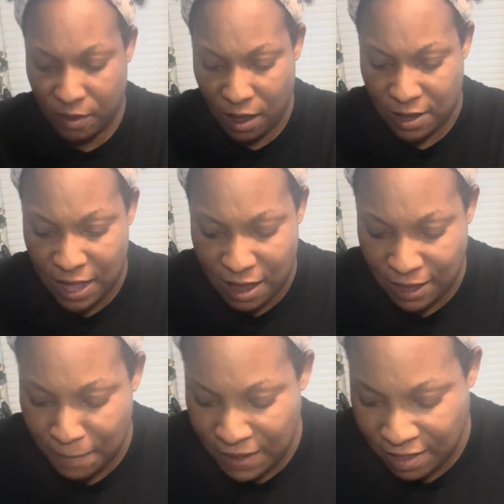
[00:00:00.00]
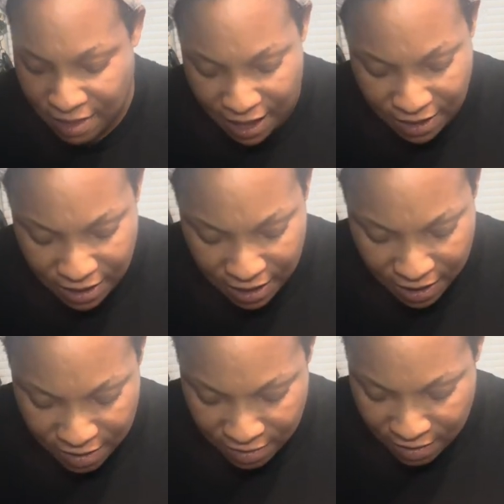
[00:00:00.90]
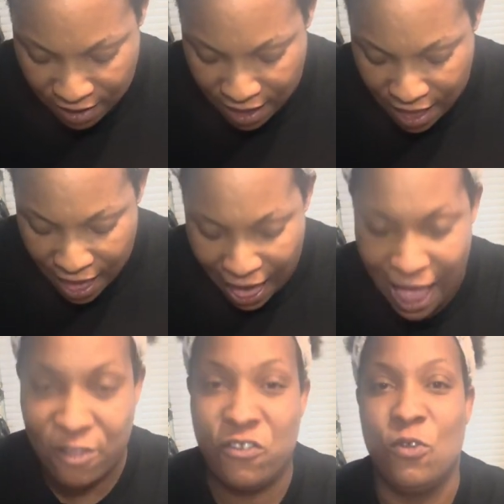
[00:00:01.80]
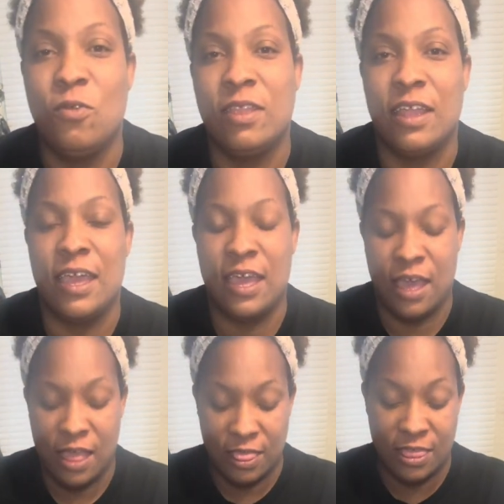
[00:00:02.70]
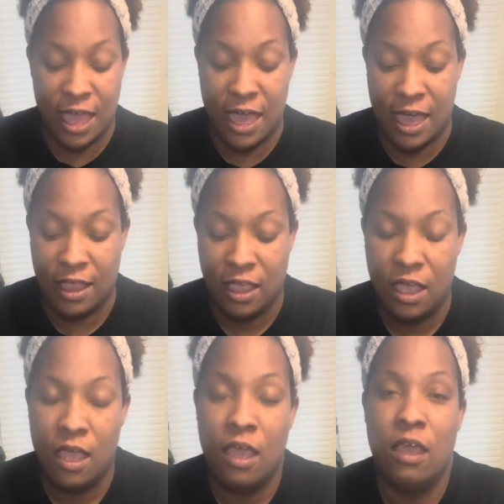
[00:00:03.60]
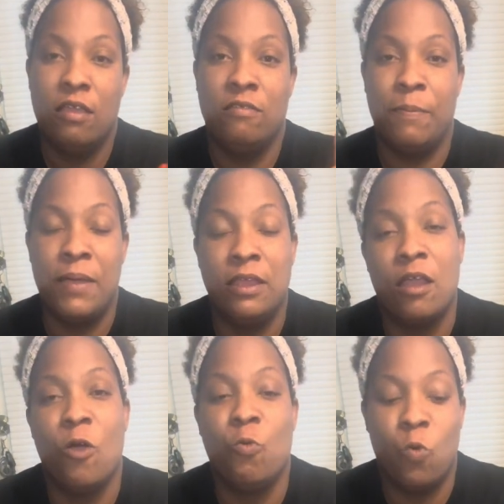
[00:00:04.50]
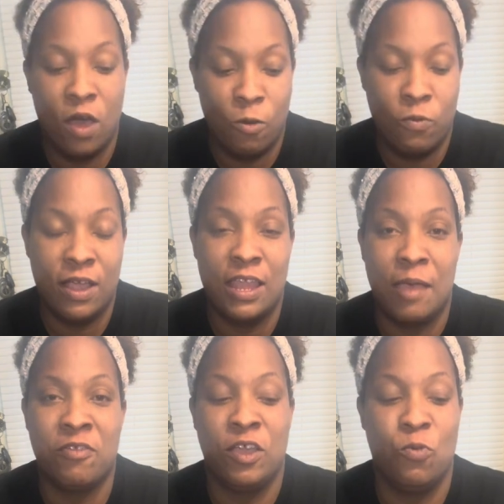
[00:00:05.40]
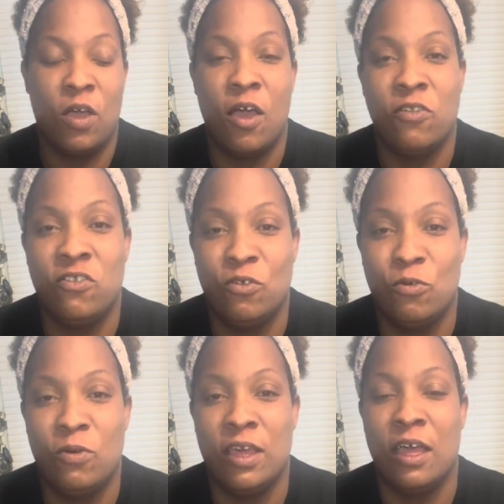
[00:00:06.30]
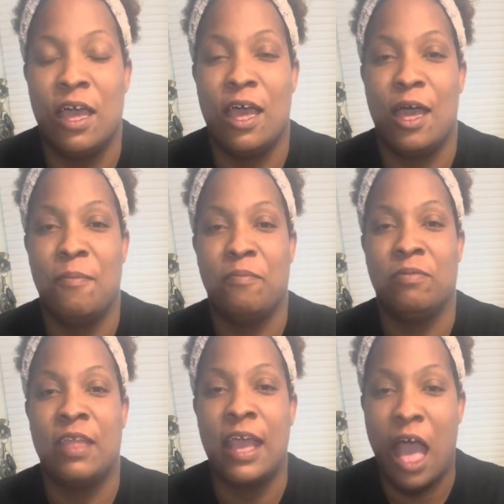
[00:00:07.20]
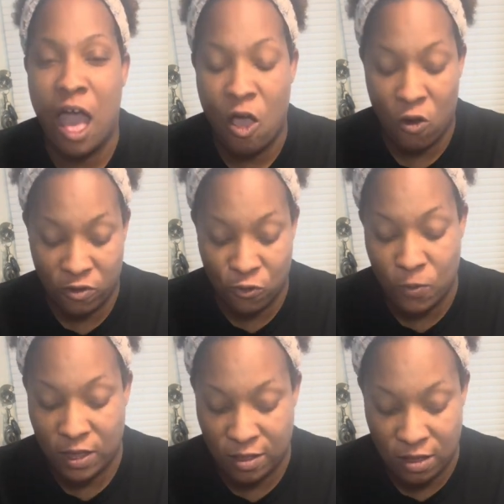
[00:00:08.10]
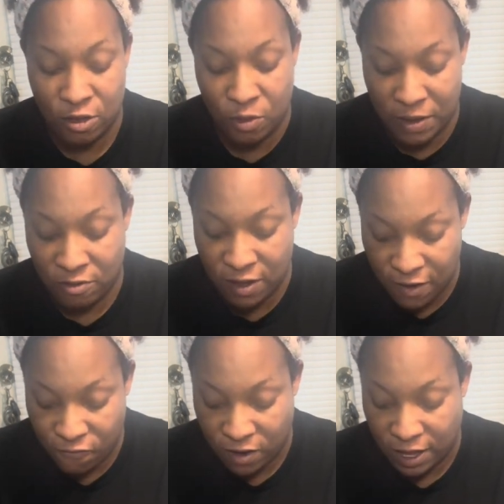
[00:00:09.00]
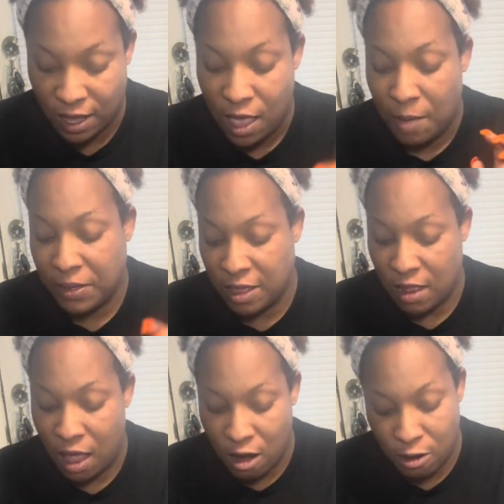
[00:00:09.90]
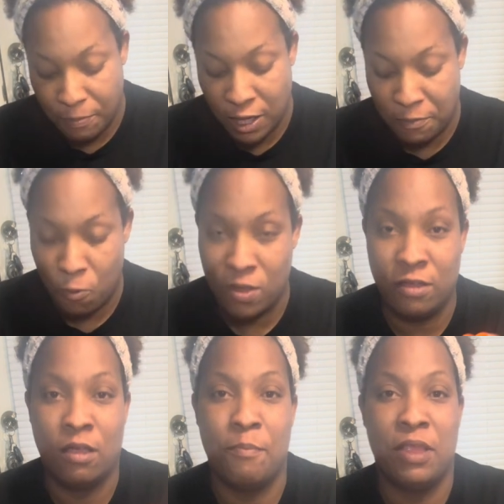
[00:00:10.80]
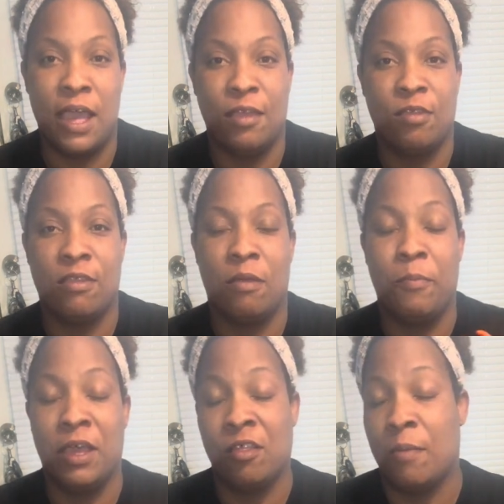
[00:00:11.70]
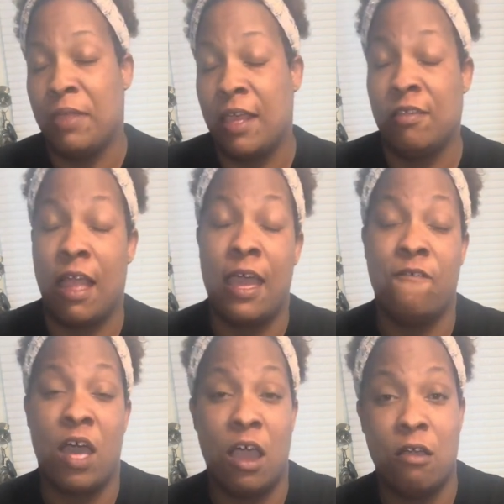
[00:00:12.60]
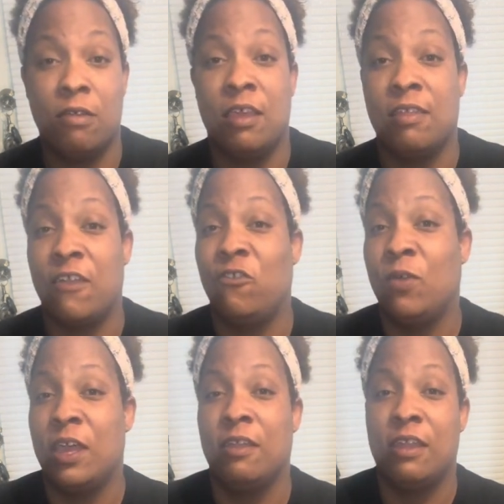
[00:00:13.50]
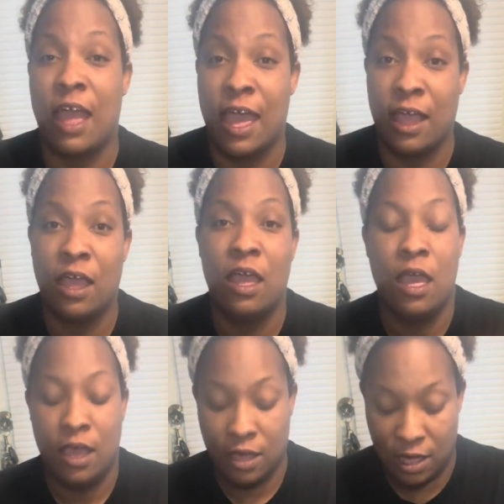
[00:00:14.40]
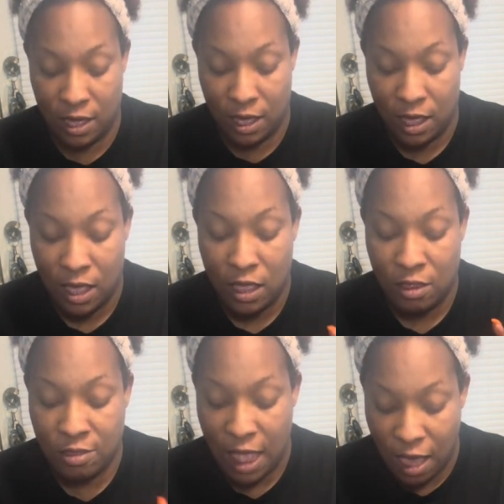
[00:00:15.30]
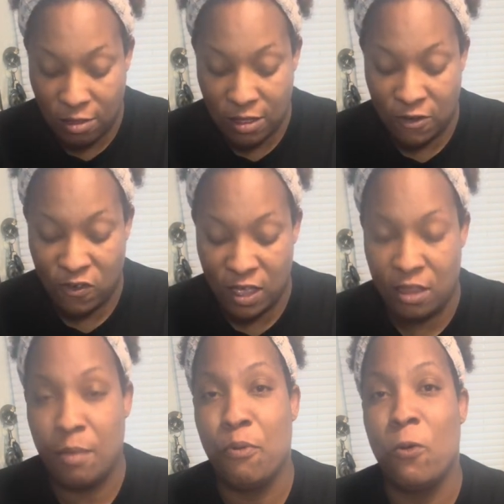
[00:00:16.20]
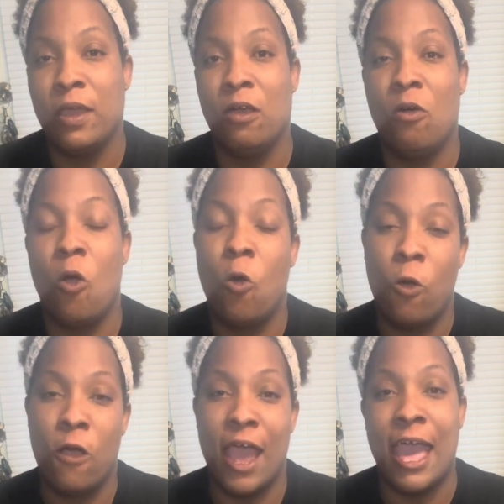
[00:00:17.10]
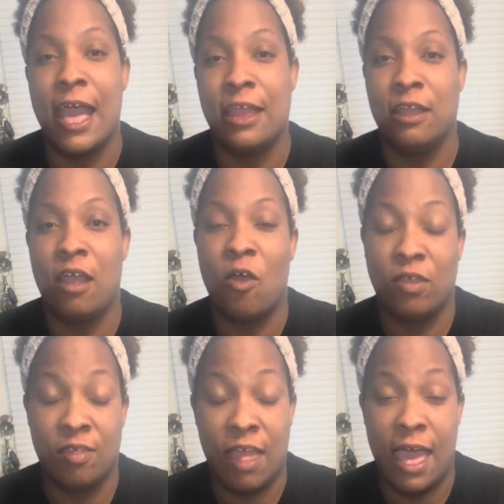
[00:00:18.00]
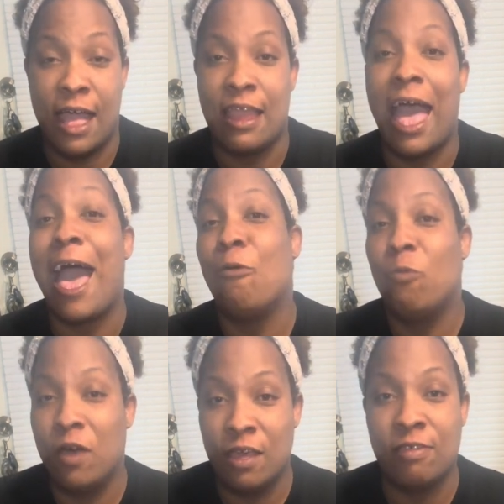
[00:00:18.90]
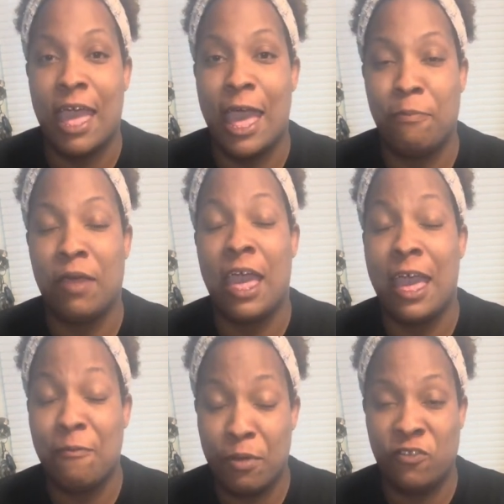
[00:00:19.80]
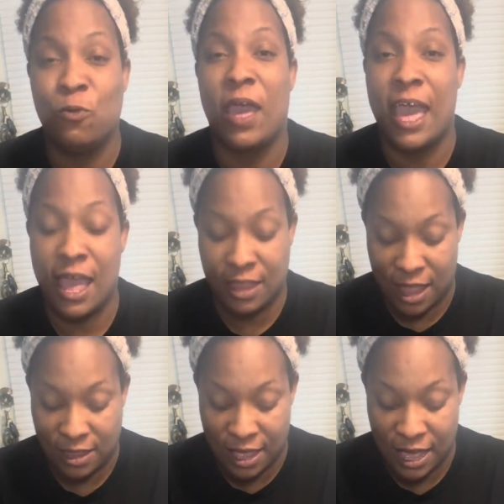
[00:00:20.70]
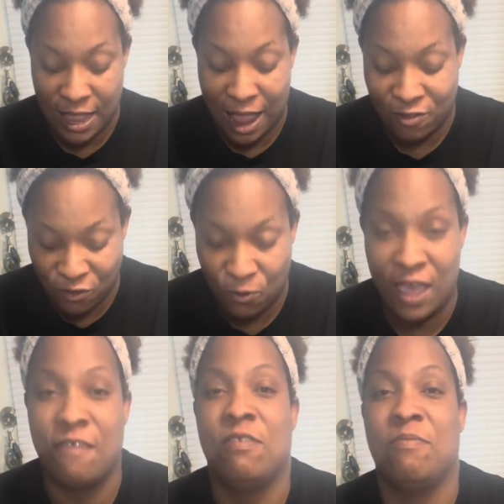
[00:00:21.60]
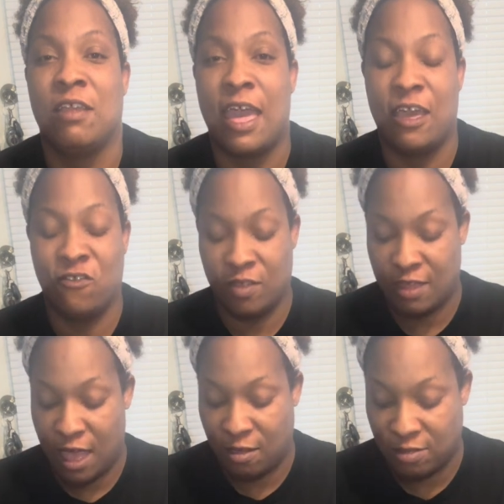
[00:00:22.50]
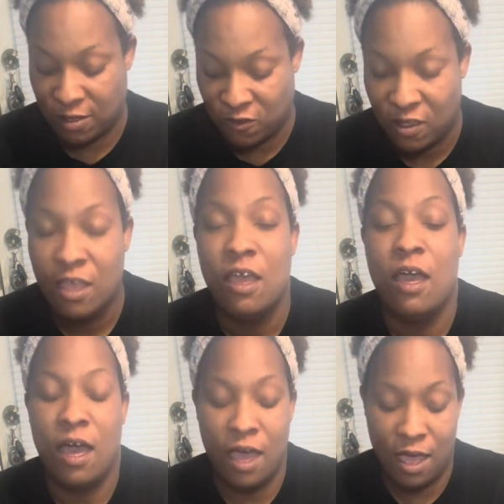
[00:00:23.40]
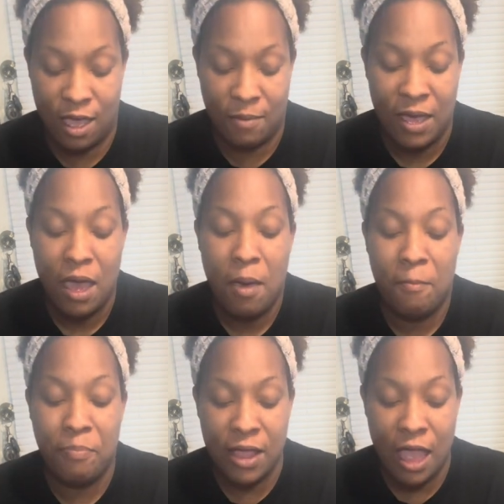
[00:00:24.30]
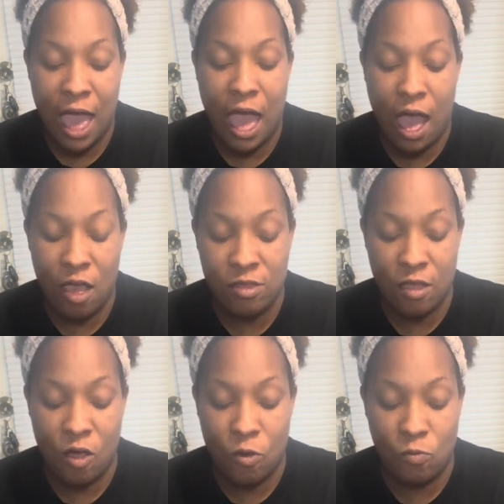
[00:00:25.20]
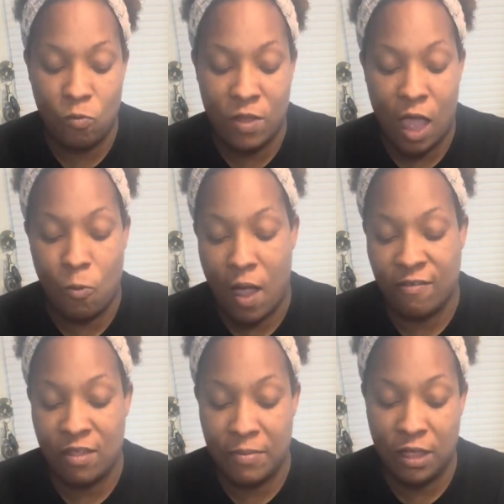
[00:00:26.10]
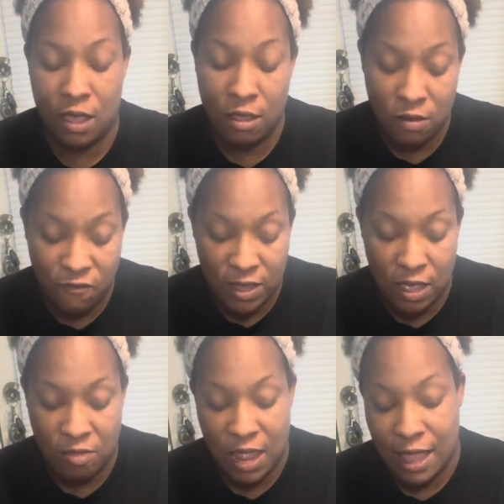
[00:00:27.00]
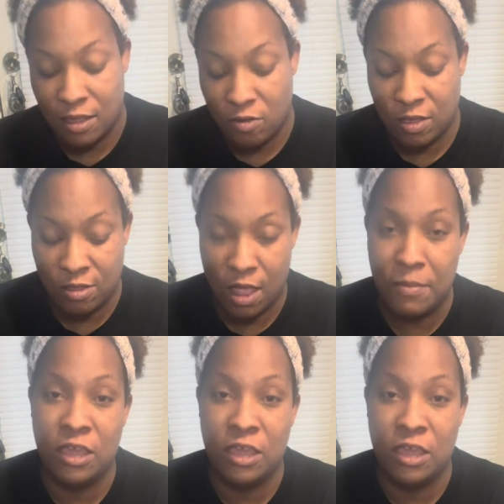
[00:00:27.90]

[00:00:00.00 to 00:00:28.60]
Now let me say this. I do think that depending on what Red Lobster you go to, they all are doing this a little bit differently. Because I heard people, one of the biggest complaints that I have heard is that you cannot get sausage in the boil or add it on the side. I was able to add that thing, and I do have some Cajun sausage. But I also, when I watched some of the other videos, I noticed some